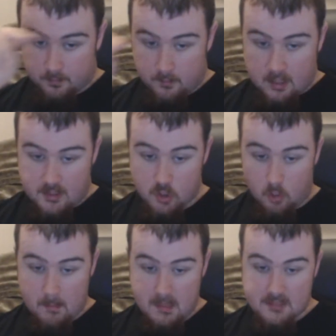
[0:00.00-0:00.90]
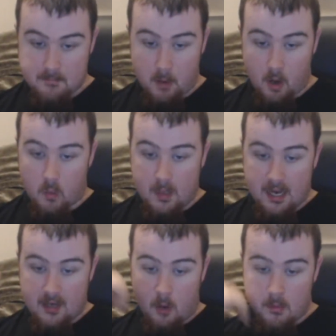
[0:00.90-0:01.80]
Soba means buckwheat
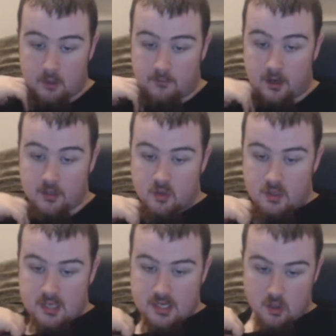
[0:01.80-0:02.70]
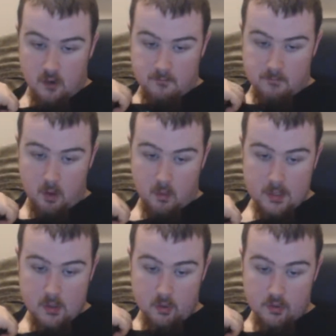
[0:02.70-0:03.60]
and commonly refers to a dish of buckwheat
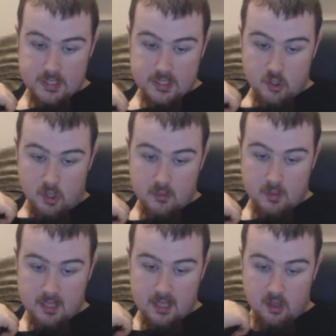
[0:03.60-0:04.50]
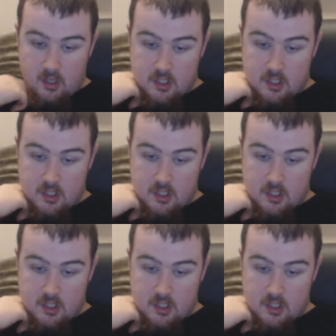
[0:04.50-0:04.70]
noodles enjoyed with either a